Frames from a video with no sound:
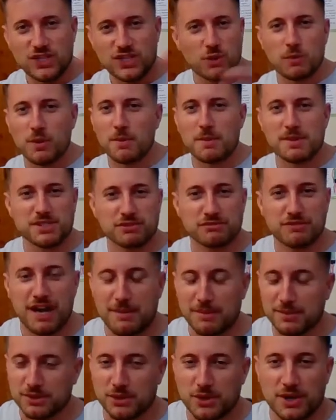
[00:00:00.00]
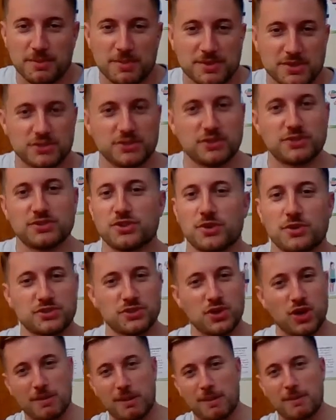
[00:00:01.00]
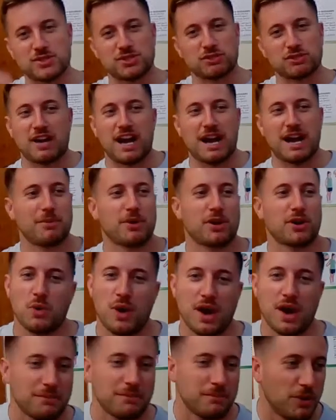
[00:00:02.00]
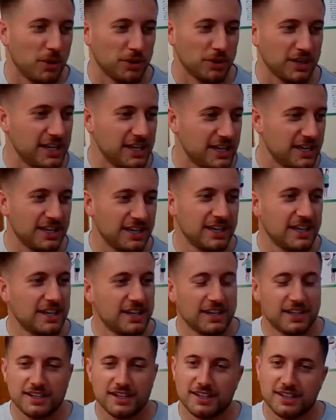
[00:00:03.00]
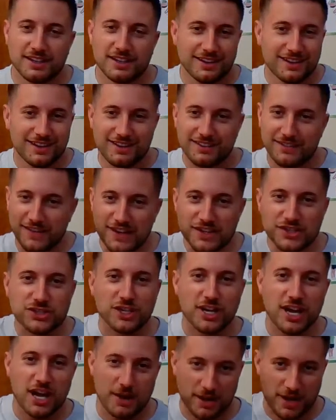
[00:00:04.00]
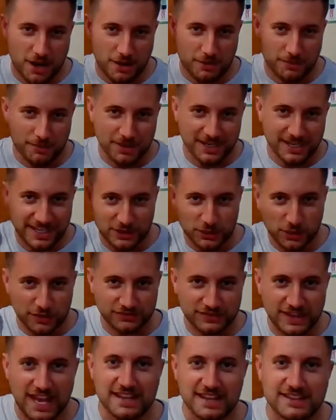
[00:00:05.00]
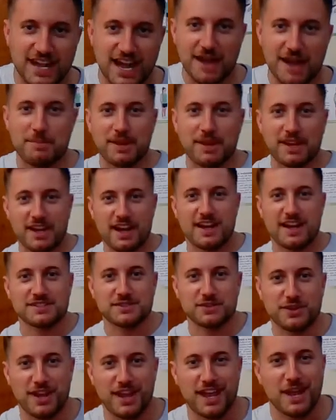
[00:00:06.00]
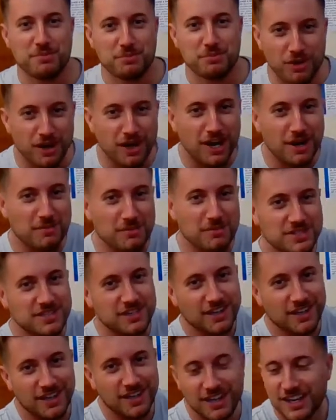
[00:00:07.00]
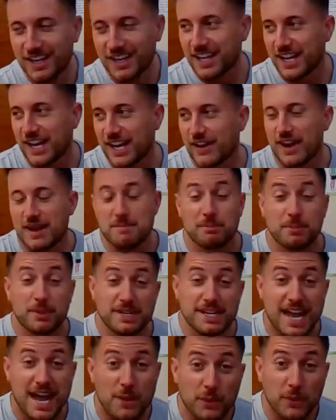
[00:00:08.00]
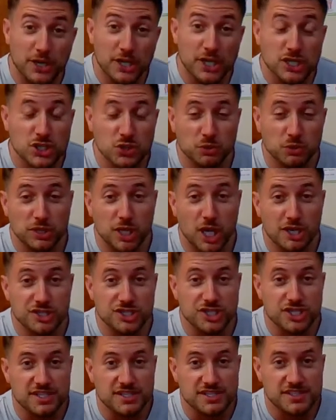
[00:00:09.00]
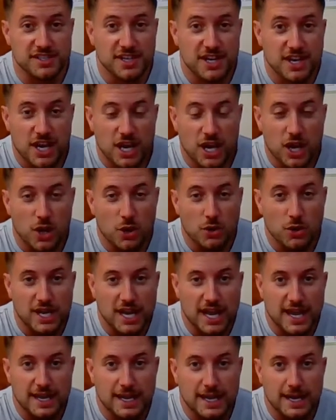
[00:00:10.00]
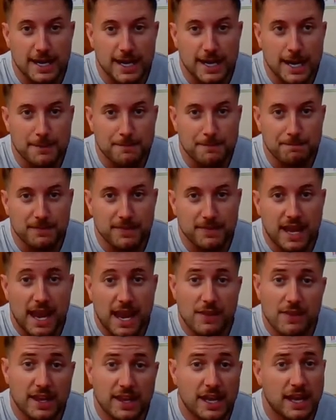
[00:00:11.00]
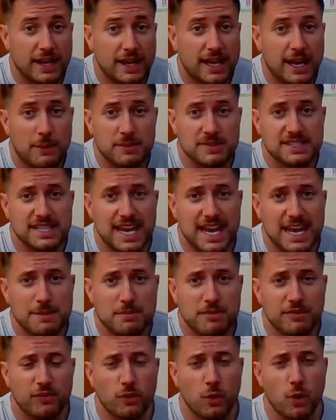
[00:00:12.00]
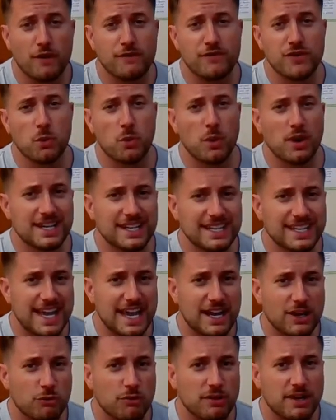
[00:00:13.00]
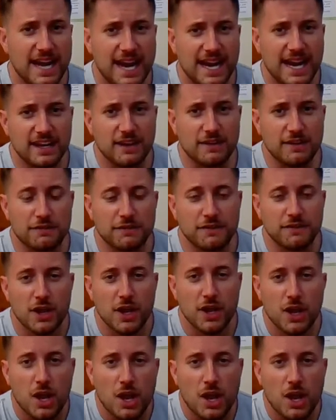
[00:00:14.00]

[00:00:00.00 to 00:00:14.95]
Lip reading: no more Mr. Robert talk, Mr. Jones. You're always talking about Mr. Robert, guacamole. Eventually, I'm going to get off that topic, guys, okay? I promise you. All right, but now we're going to do lunges, okay? And like I was saying before, if you want to get creative,